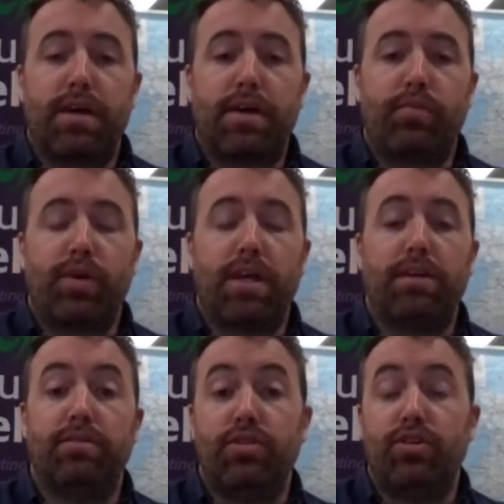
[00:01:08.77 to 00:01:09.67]

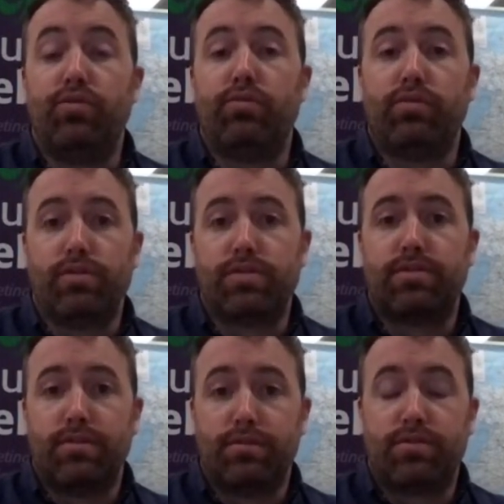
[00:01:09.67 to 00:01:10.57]
bringing new routes
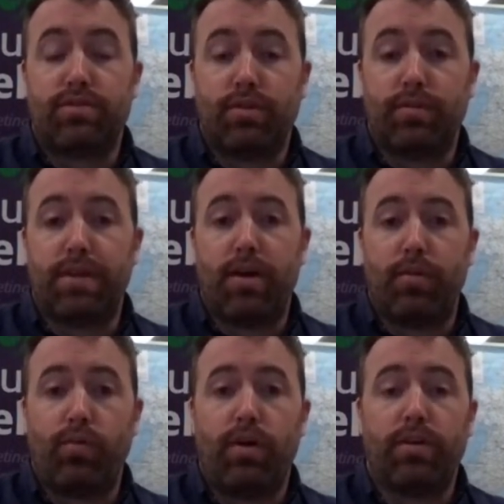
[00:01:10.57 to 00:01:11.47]
to Dublin
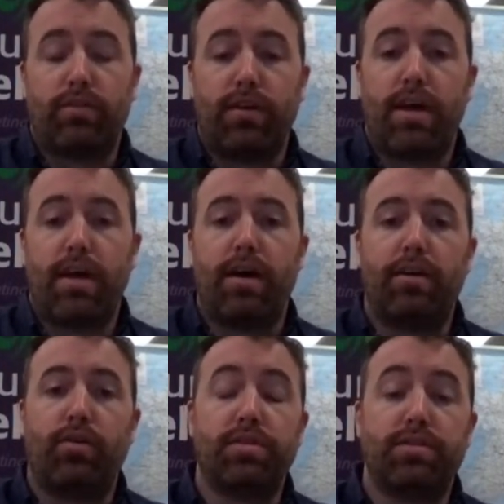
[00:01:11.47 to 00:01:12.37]
Airport
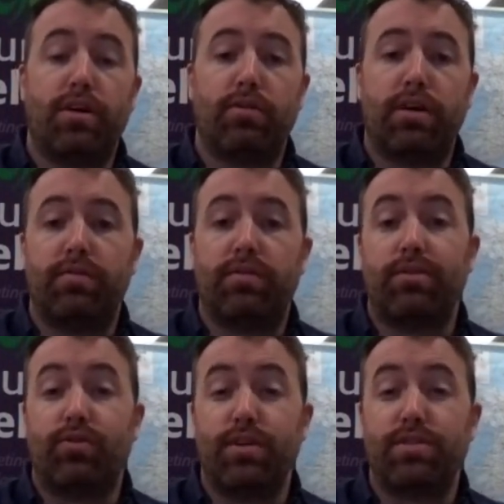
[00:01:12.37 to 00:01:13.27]
and also kind of
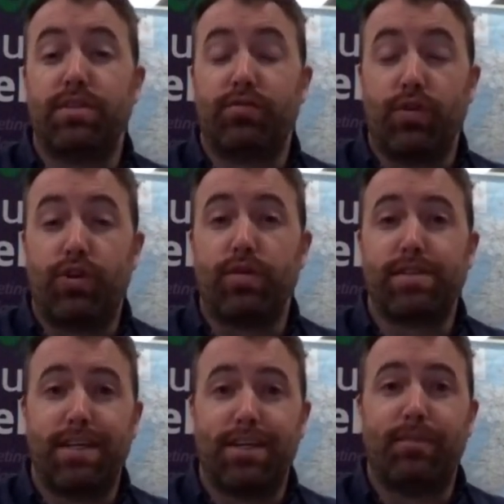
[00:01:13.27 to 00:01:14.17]
increasing
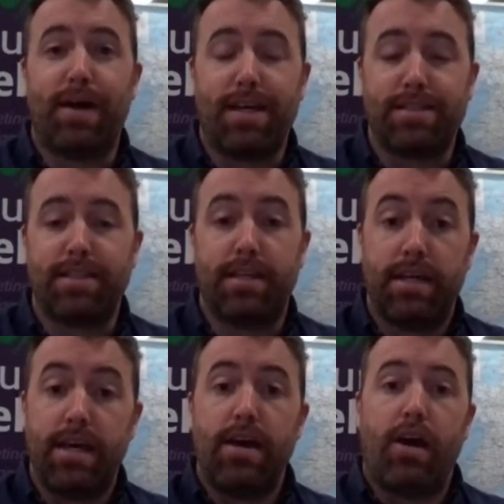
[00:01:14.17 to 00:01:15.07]
frequency and
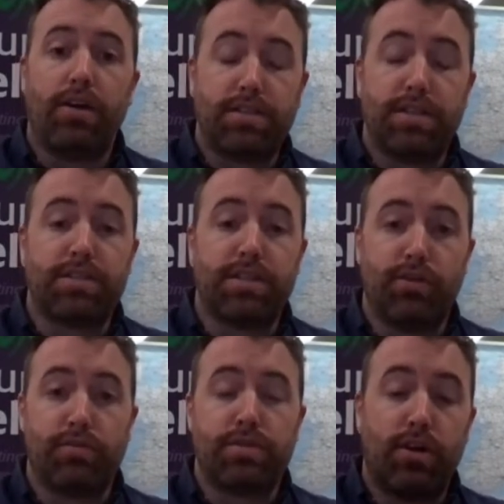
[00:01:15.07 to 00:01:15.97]
capacity on existing
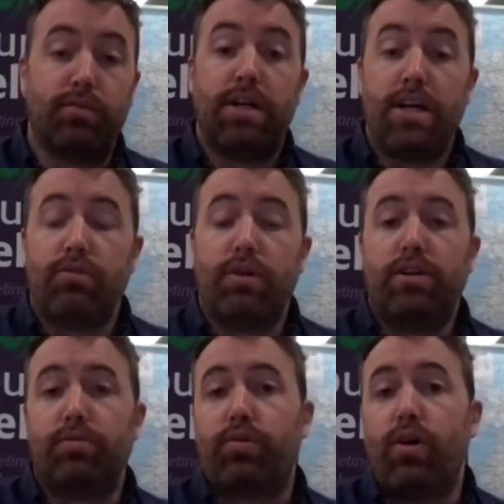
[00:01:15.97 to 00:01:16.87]
routes. So
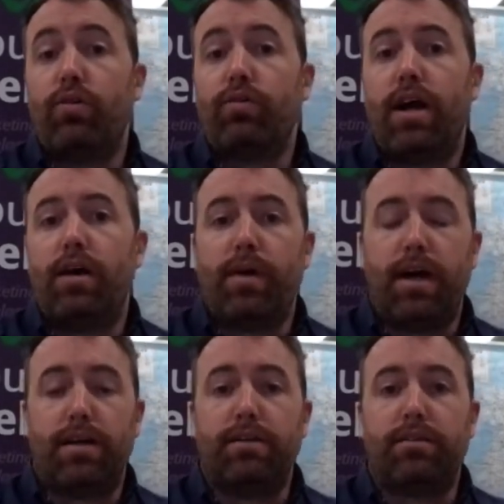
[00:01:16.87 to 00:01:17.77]
really good program
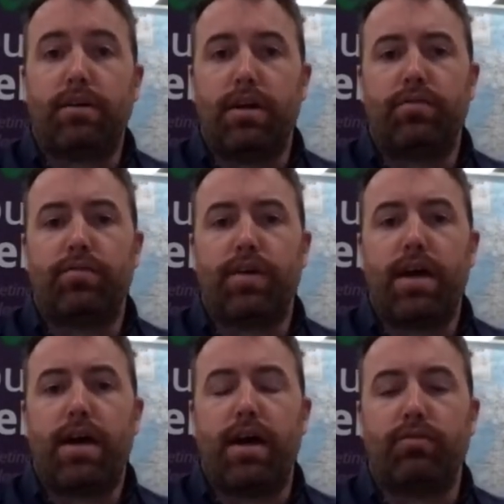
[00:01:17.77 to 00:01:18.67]
and kind of
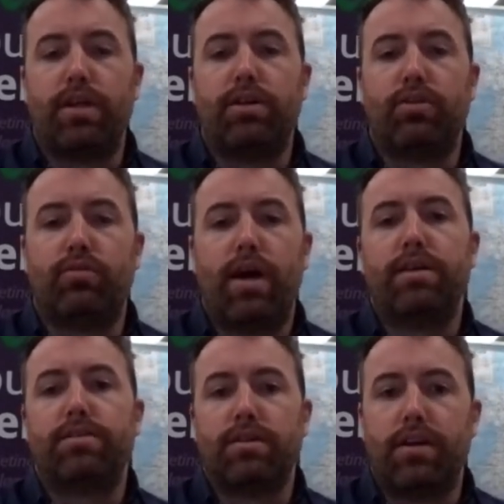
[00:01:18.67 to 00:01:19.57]
a really good
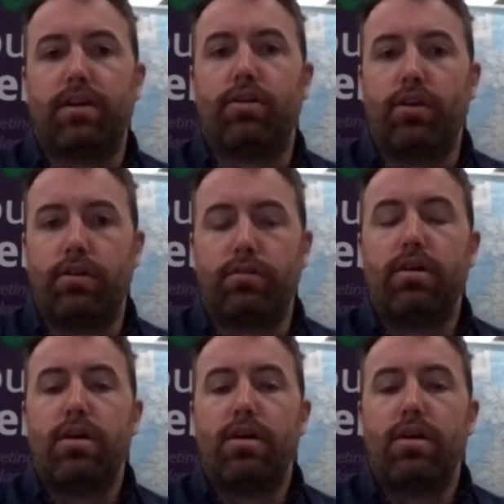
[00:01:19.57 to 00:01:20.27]
way to kind of learn